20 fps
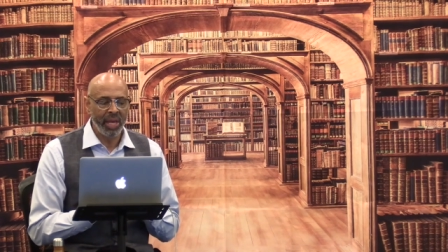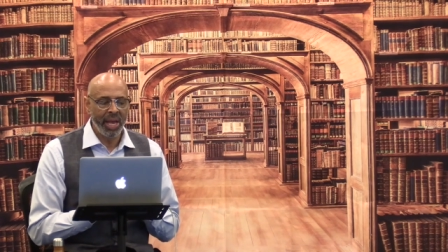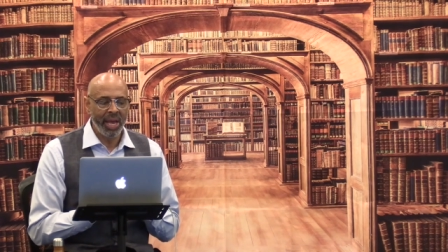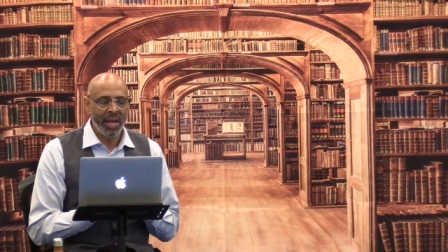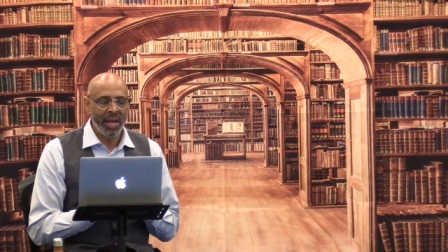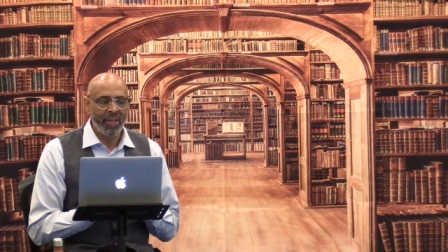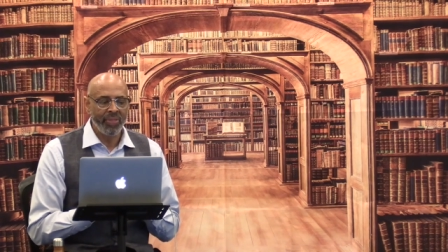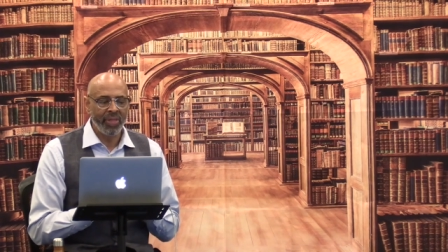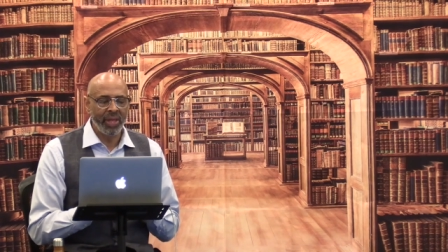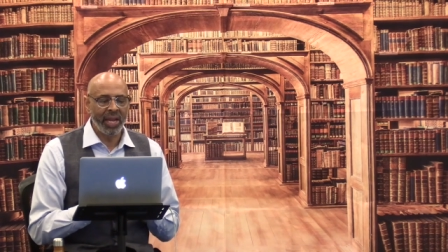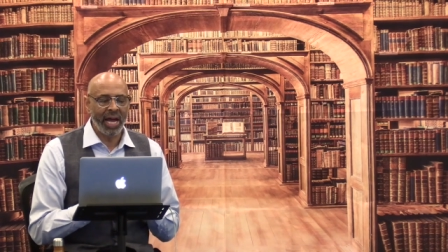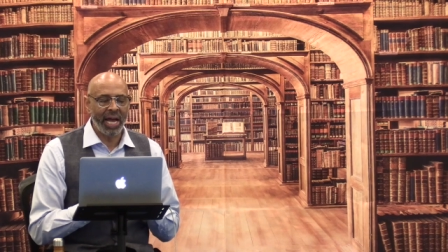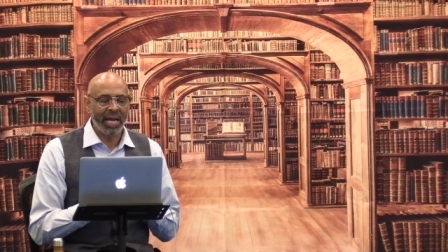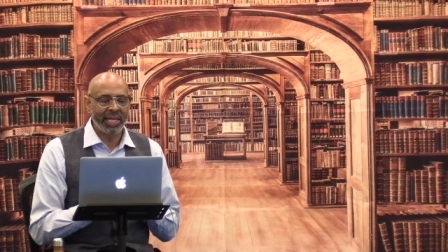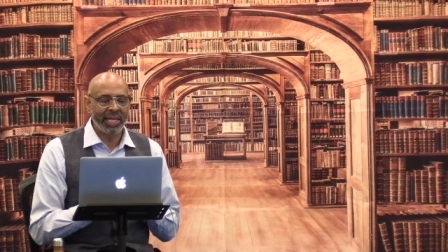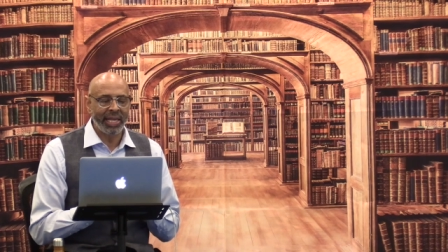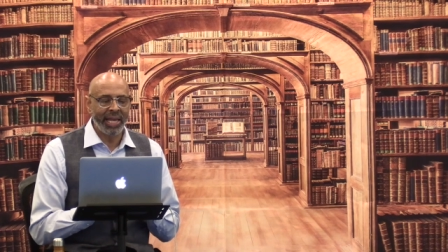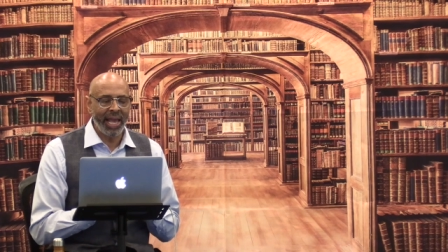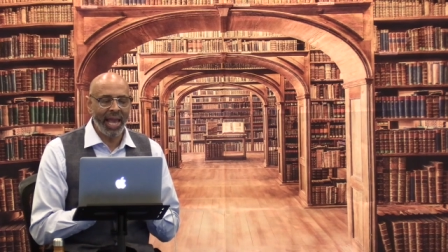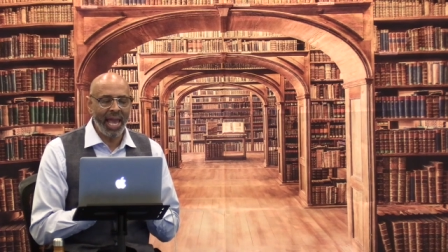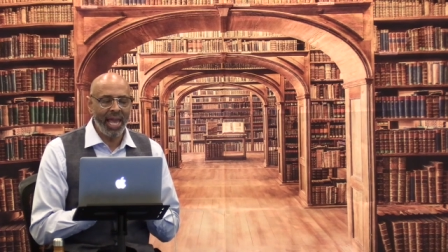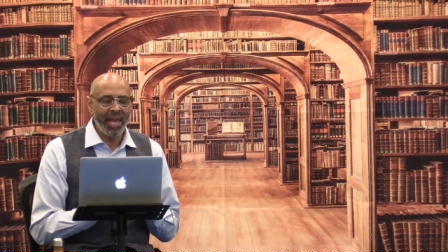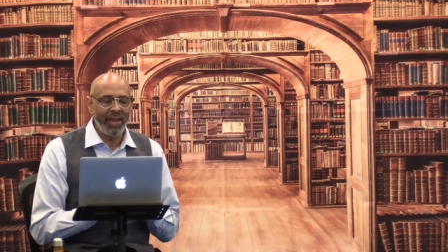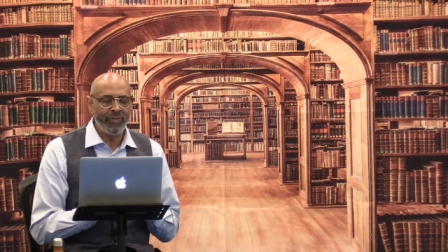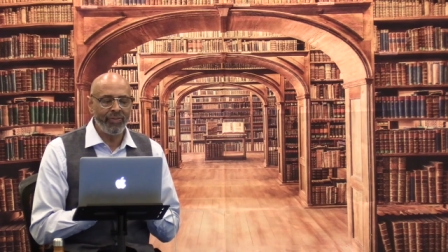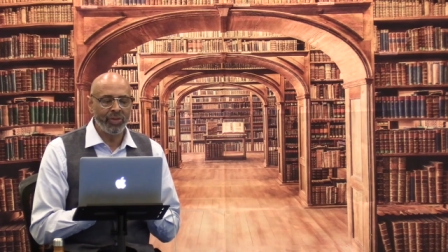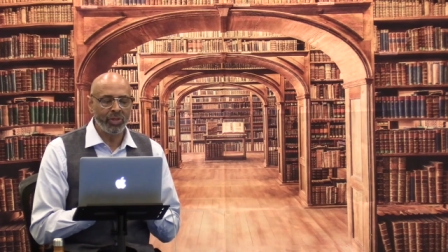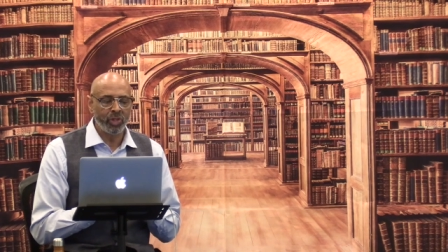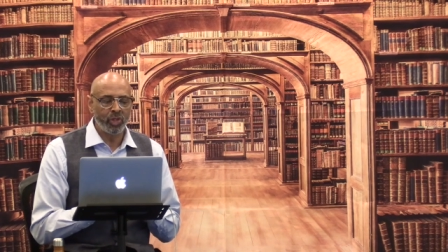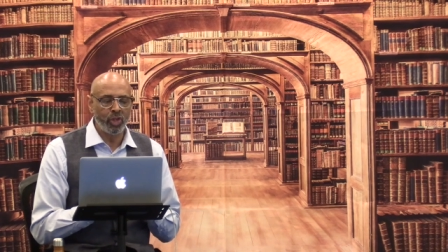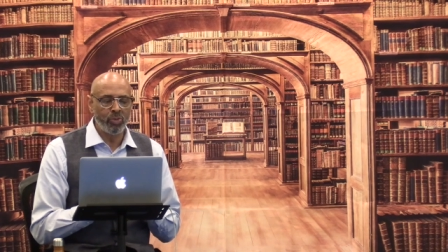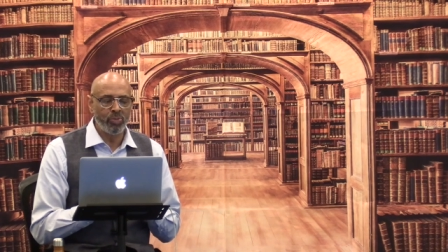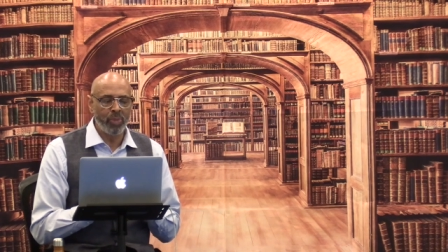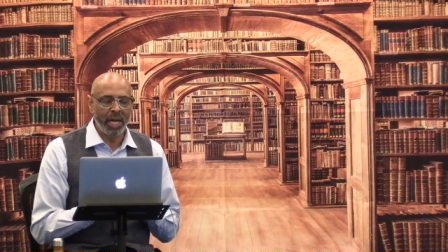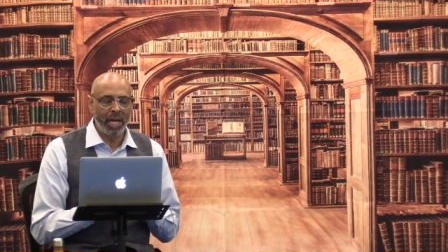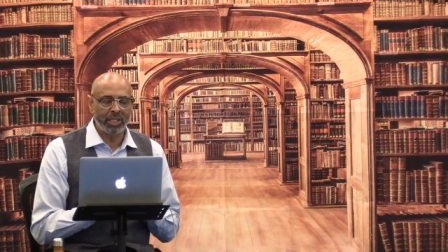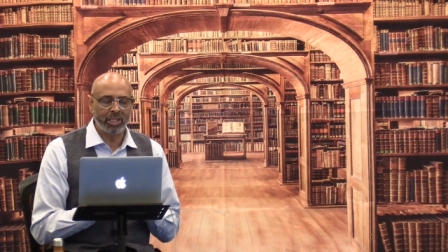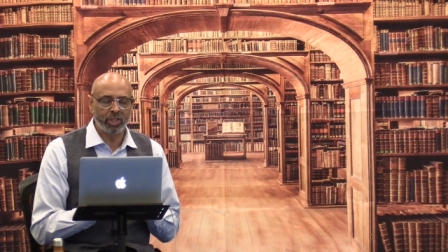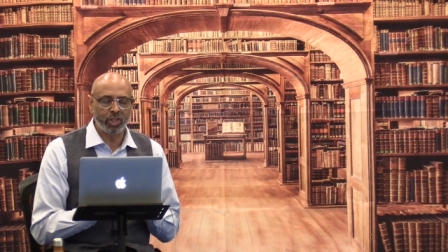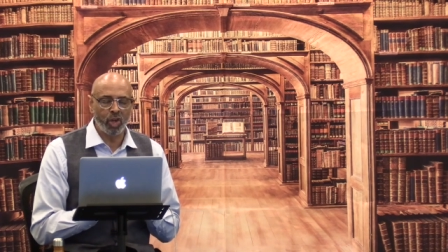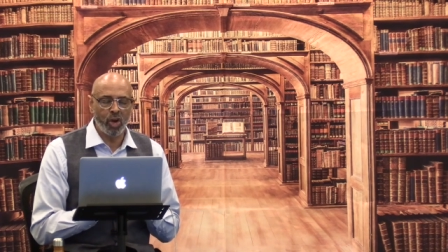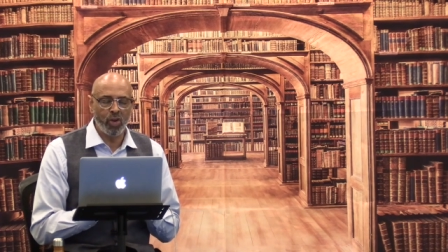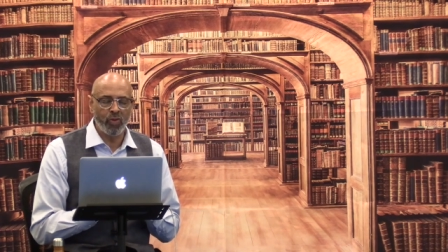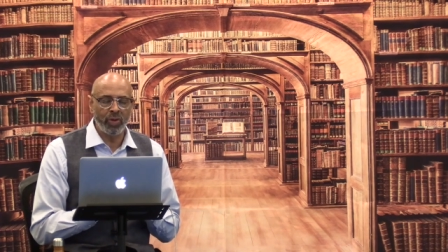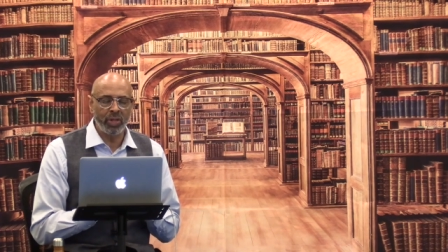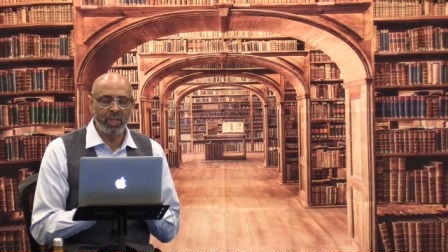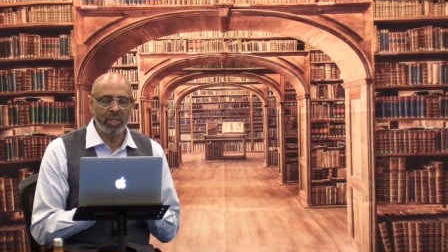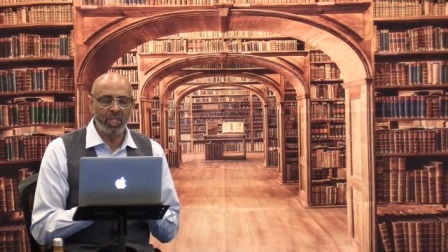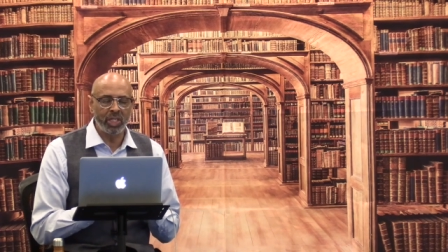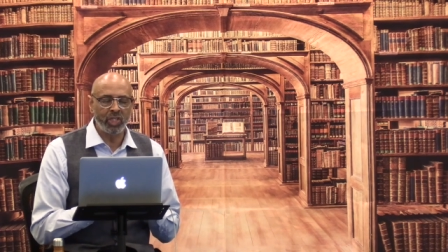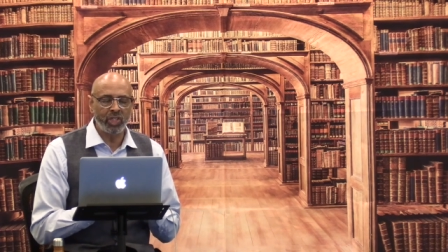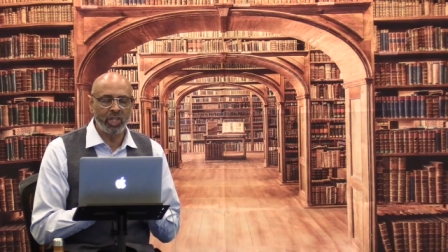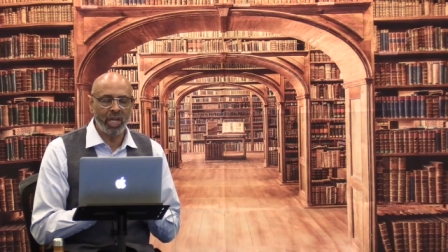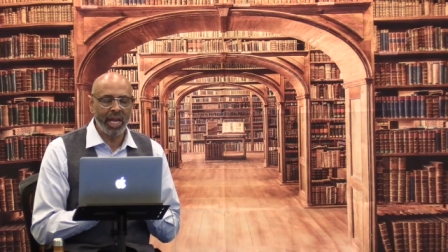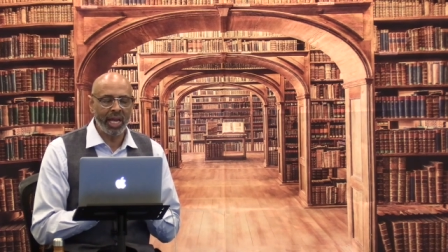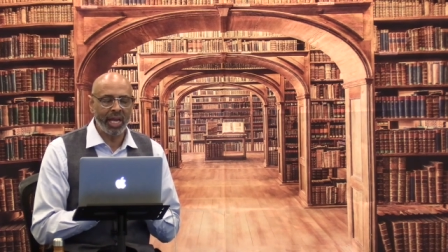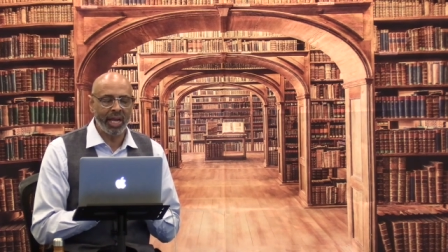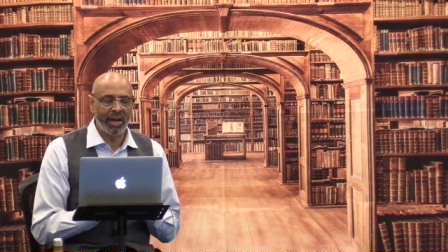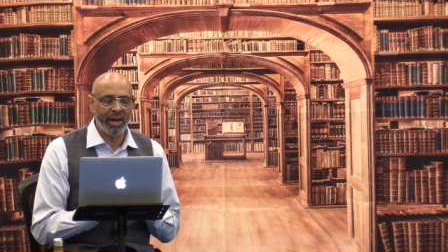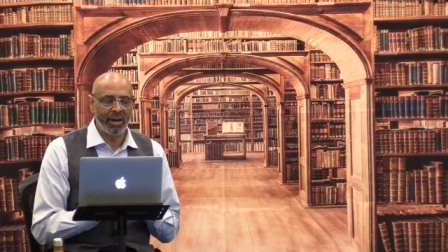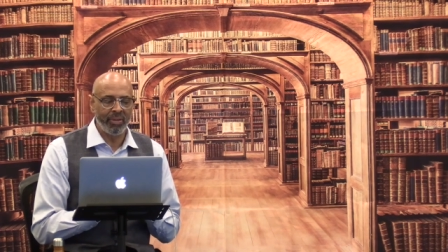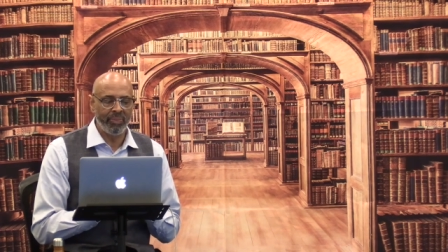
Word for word: that I gave to my servant Jacob,